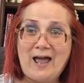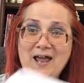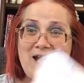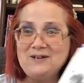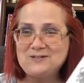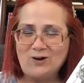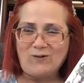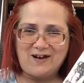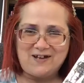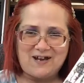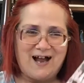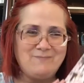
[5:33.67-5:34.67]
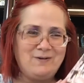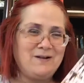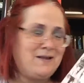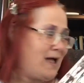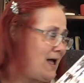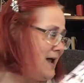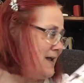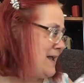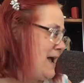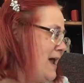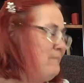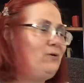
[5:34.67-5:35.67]
into story time. I
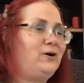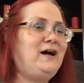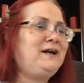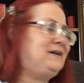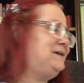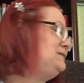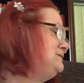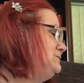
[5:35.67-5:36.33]
got a book.